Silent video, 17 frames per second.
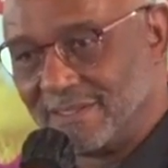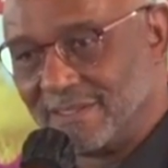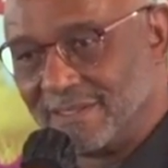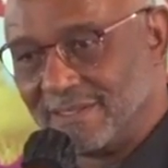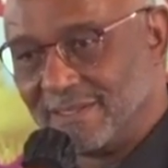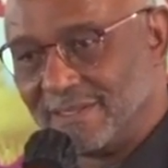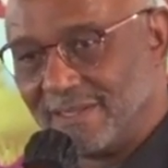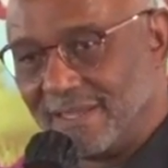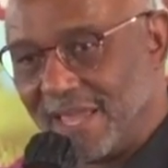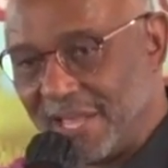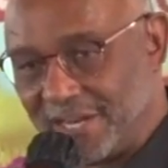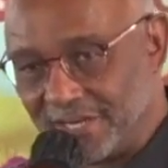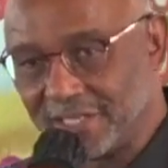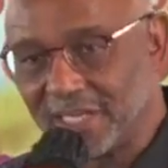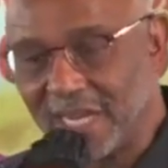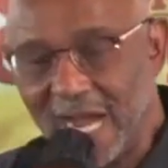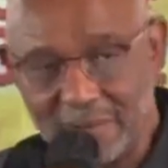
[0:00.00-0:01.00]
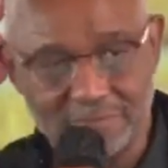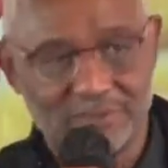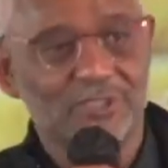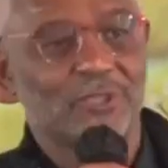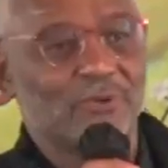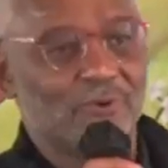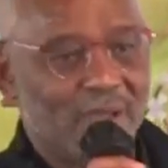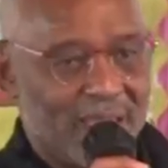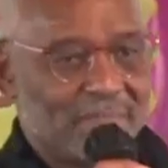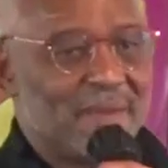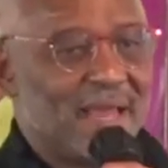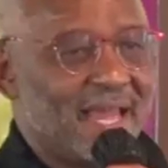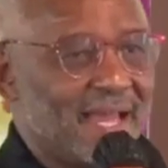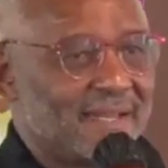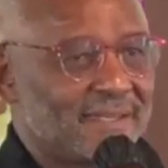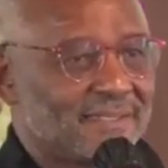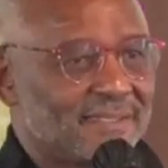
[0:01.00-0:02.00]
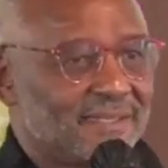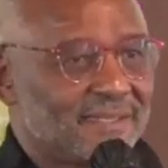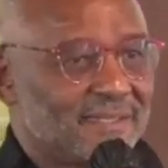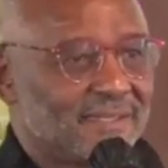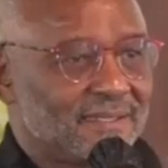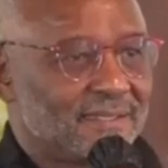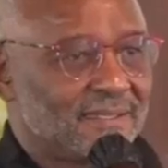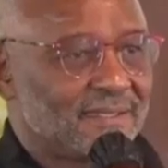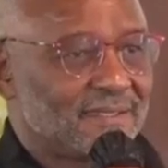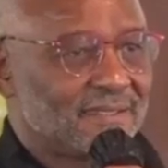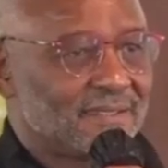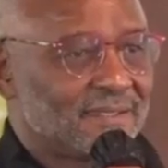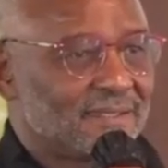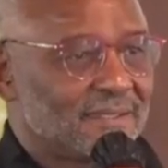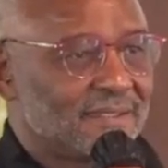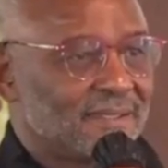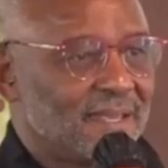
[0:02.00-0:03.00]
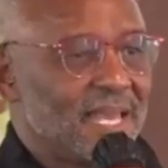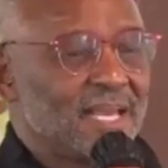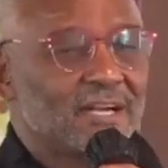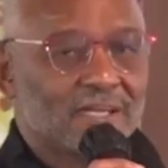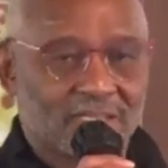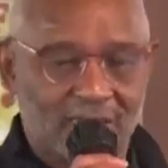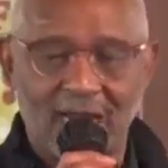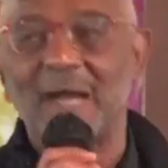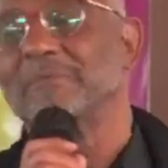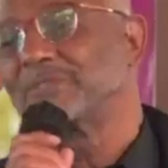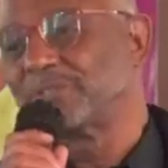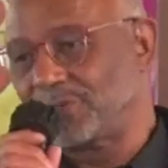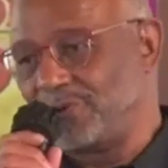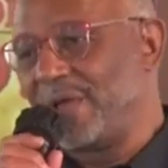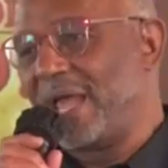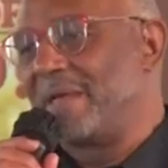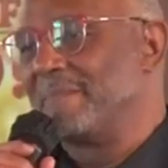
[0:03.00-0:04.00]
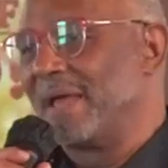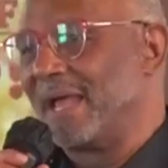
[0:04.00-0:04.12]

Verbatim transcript: It'll come to you, amen. It'll come to you, amen.